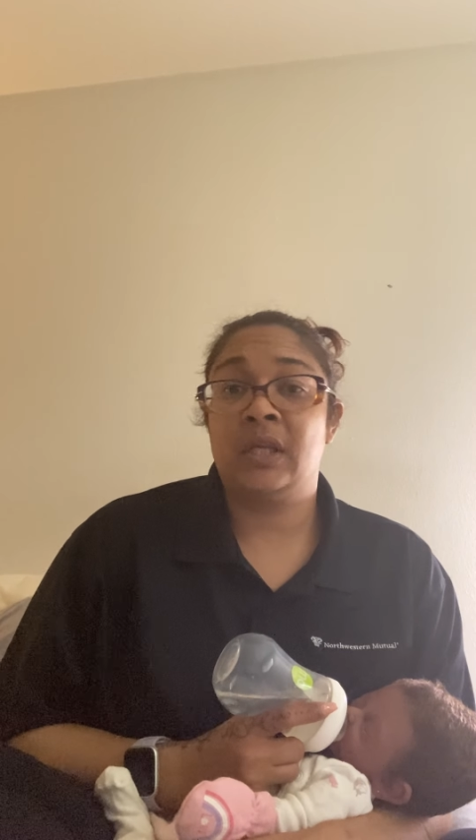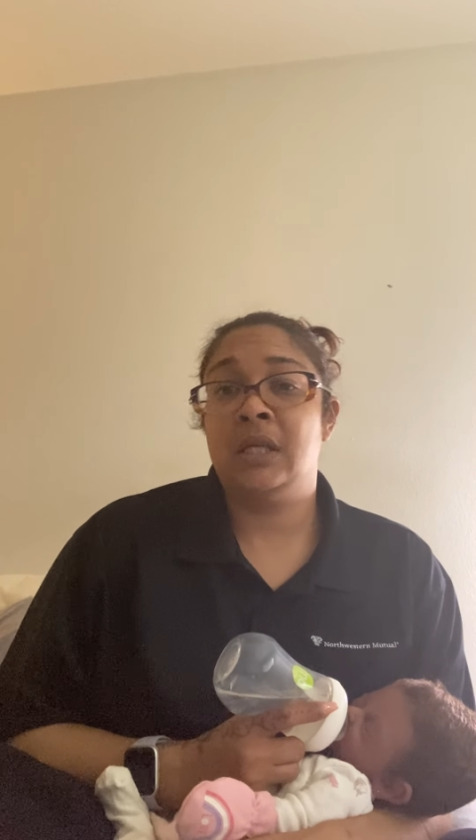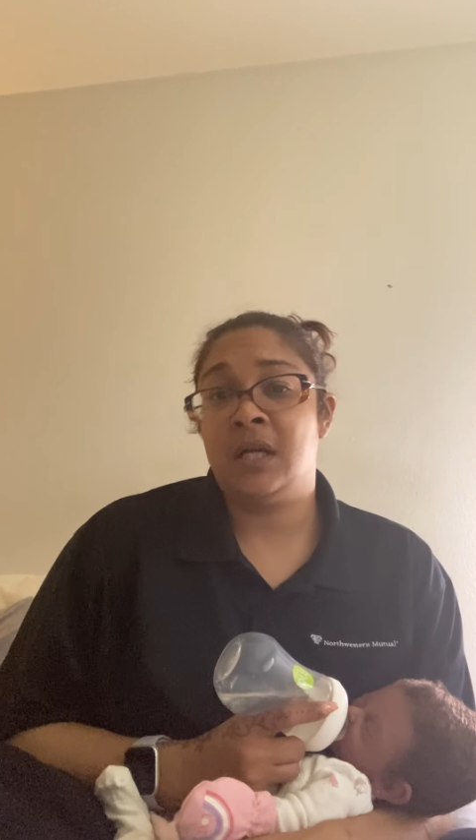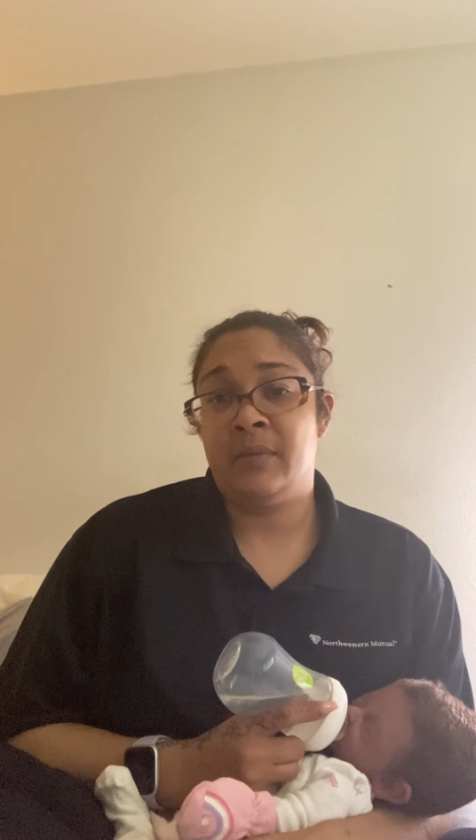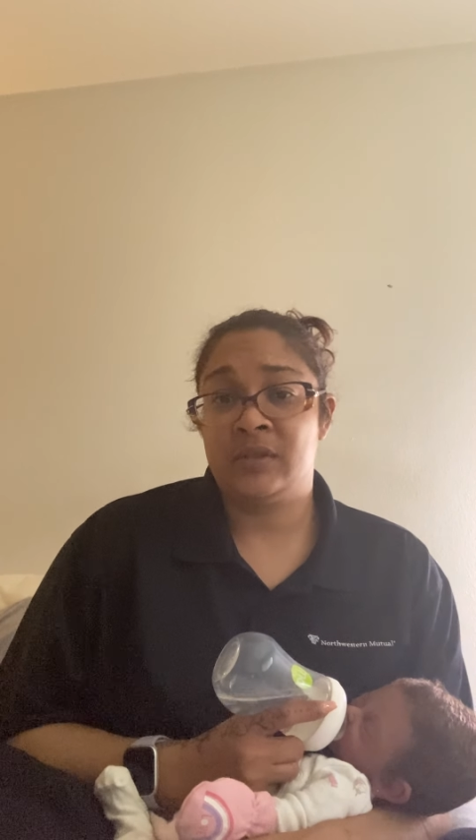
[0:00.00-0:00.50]
He
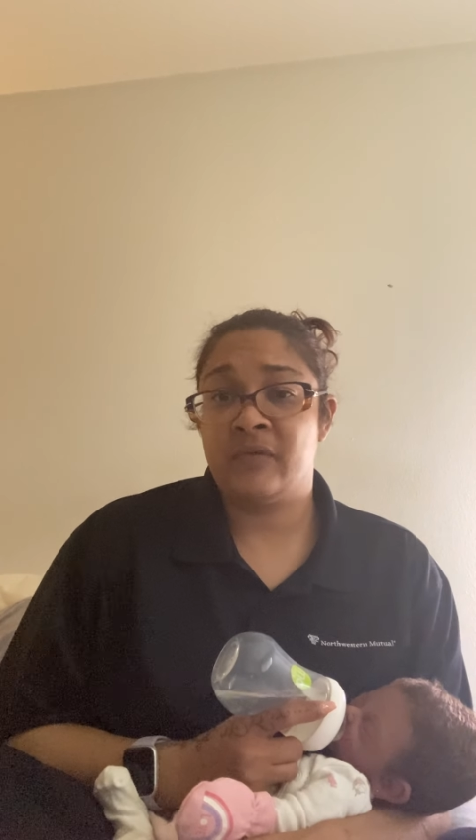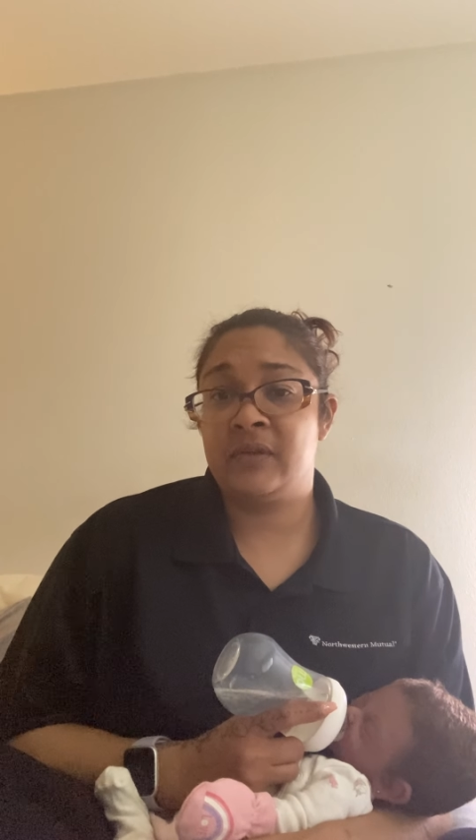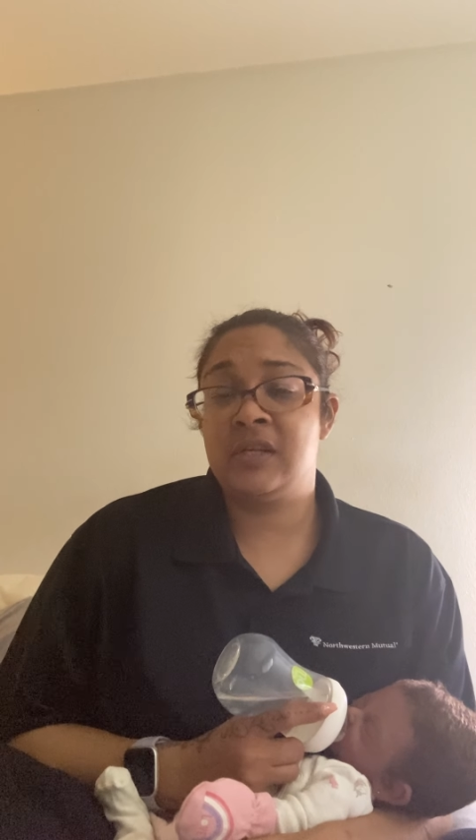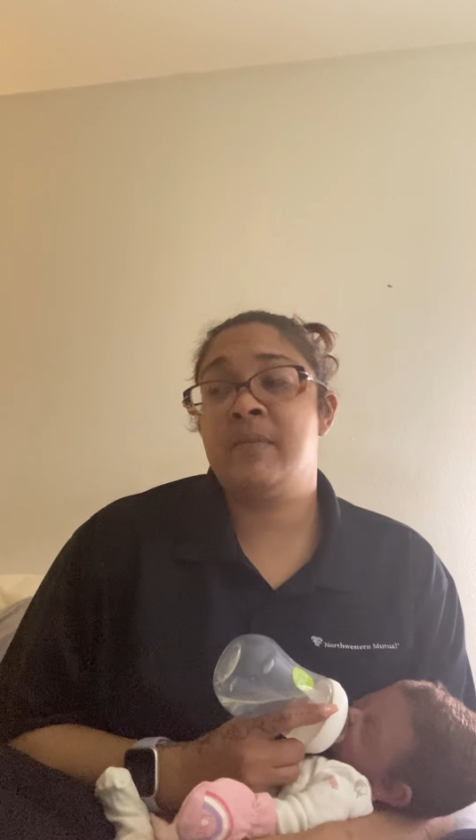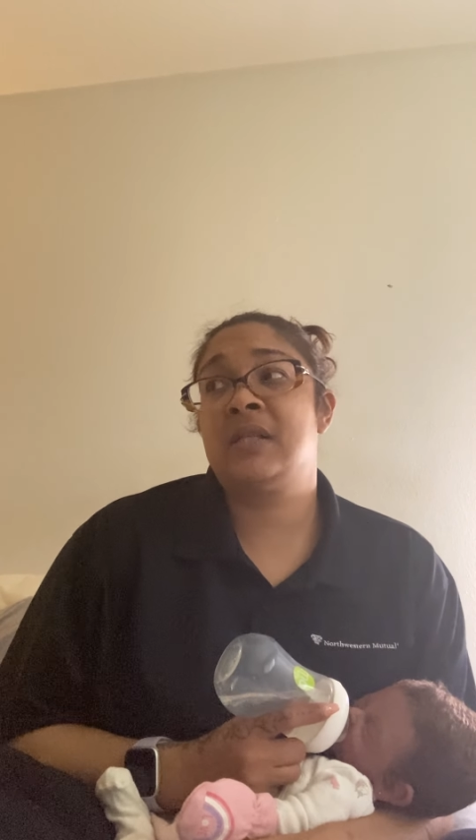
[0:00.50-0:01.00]
comes over
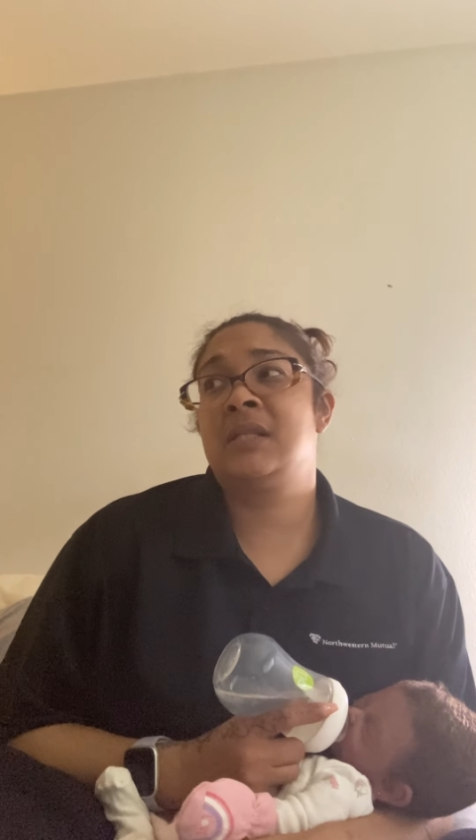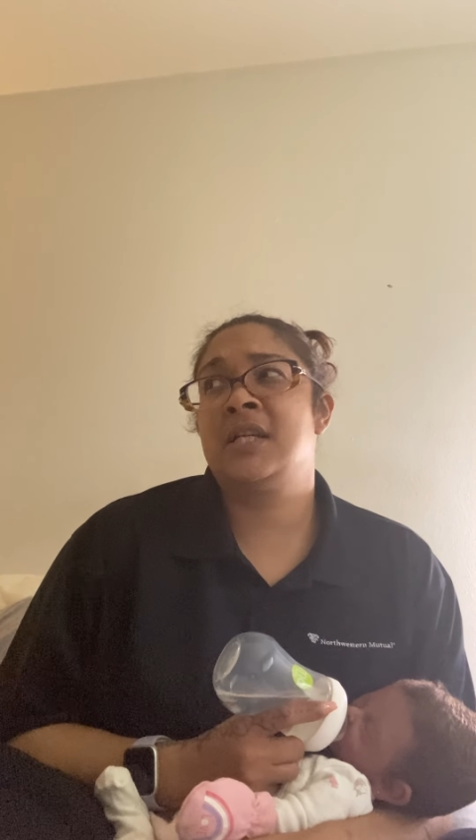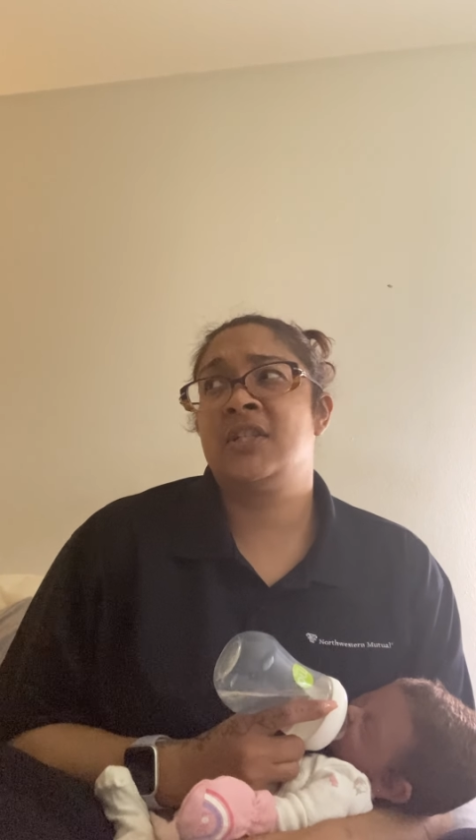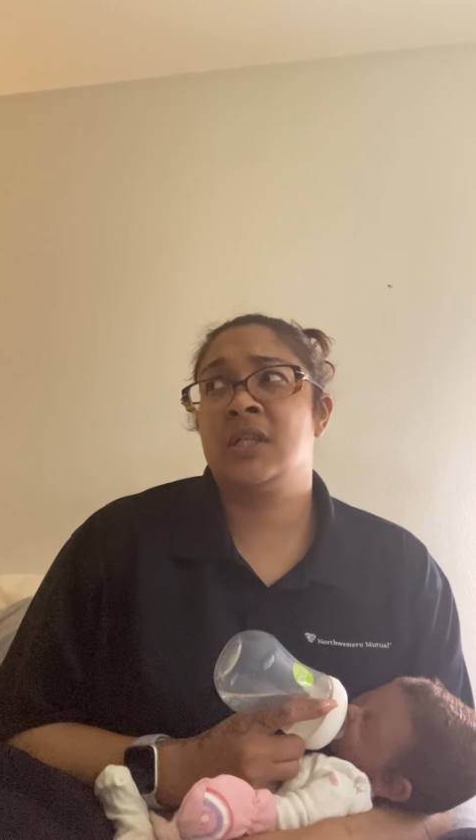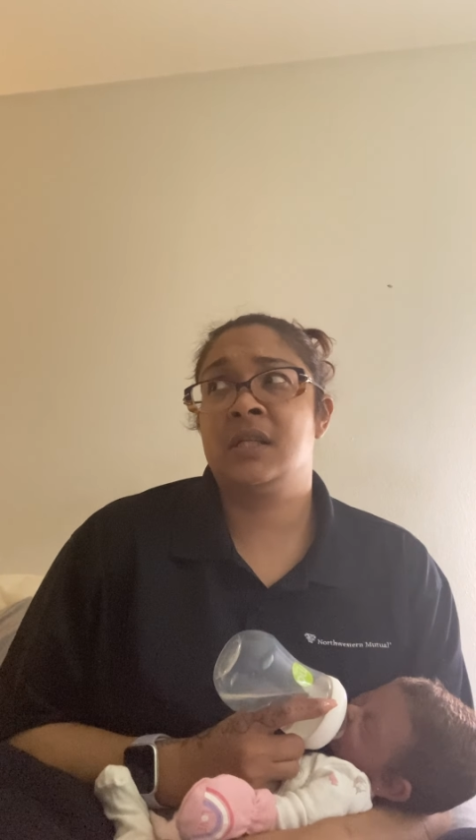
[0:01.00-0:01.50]
to my
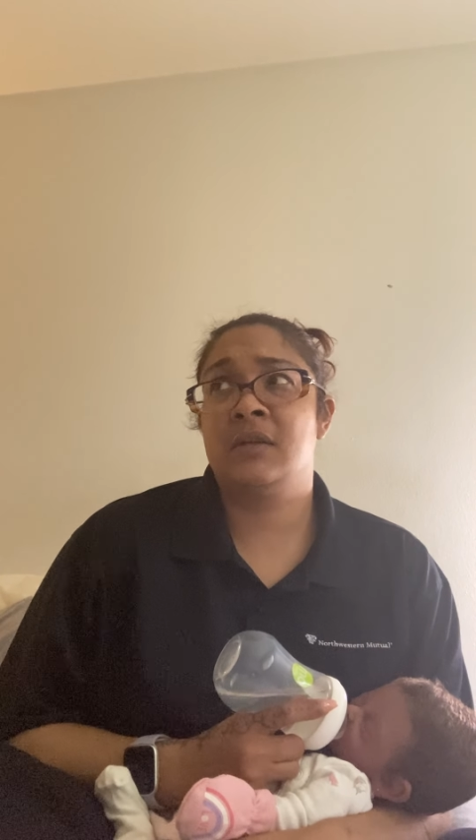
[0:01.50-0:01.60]
station